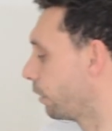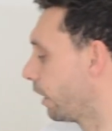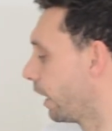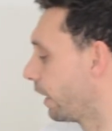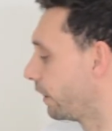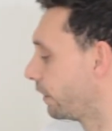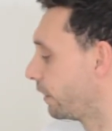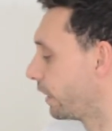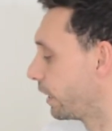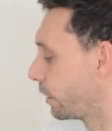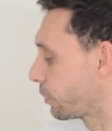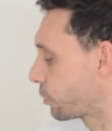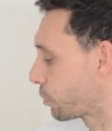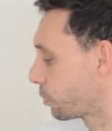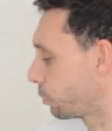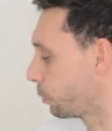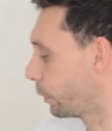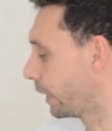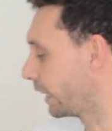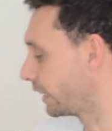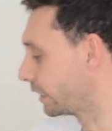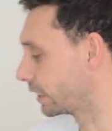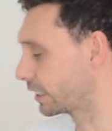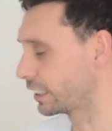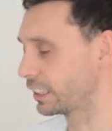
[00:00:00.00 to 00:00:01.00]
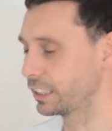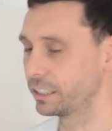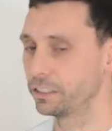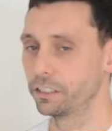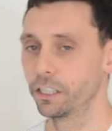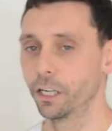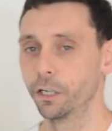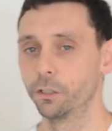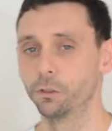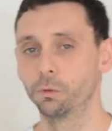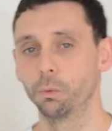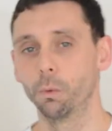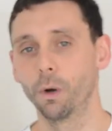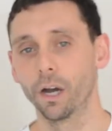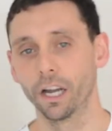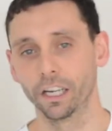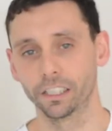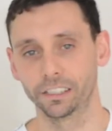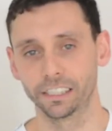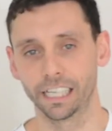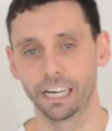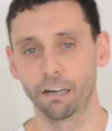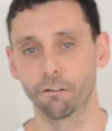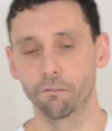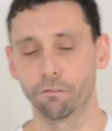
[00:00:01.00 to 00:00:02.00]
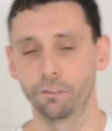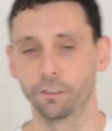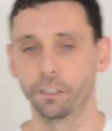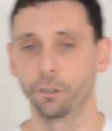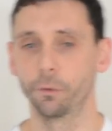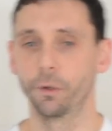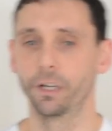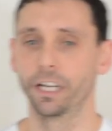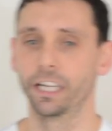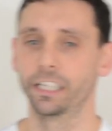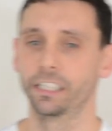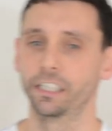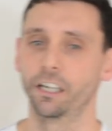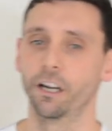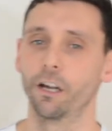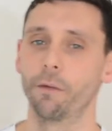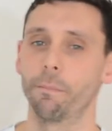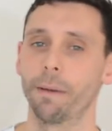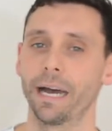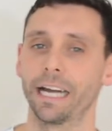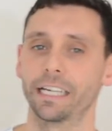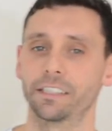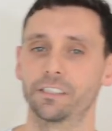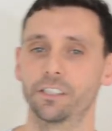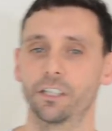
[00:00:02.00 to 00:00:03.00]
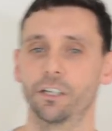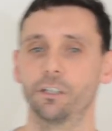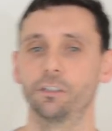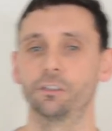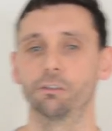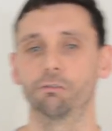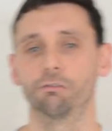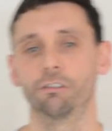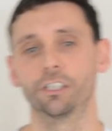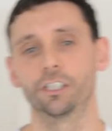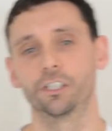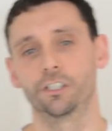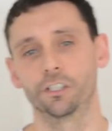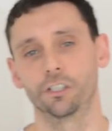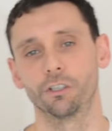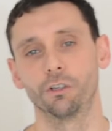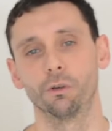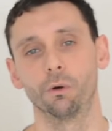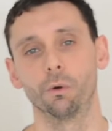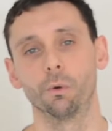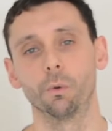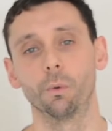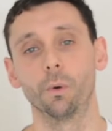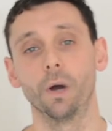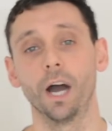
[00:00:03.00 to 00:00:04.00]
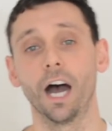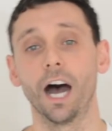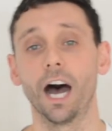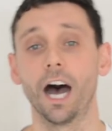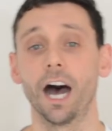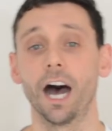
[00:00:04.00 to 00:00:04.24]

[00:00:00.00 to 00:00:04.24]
initial insulin dose works out for you and then go back to those original